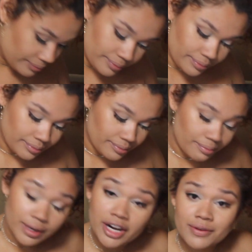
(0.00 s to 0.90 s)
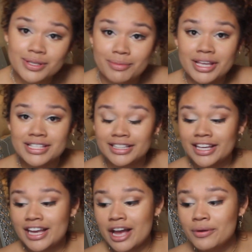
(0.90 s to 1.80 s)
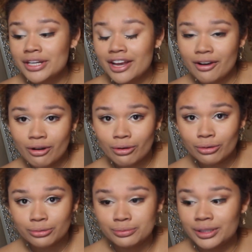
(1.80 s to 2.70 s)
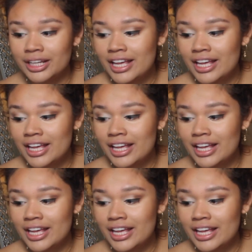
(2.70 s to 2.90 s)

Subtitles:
But it was amazing. Like, I would get home,